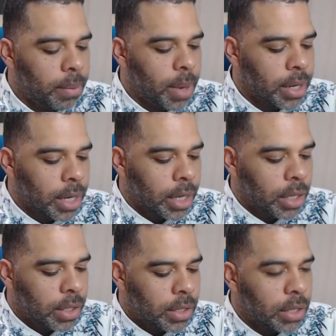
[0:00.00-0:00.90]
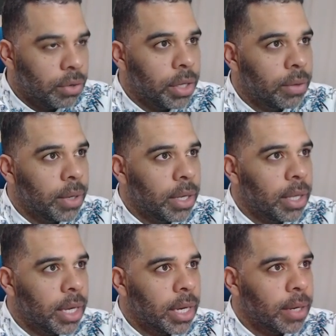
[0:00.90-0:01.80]
But you can see really
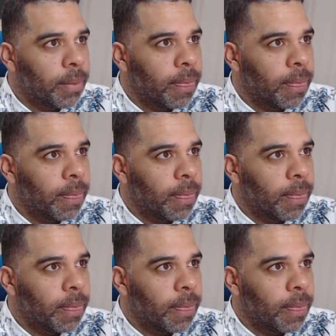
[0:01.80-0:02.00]
quickly,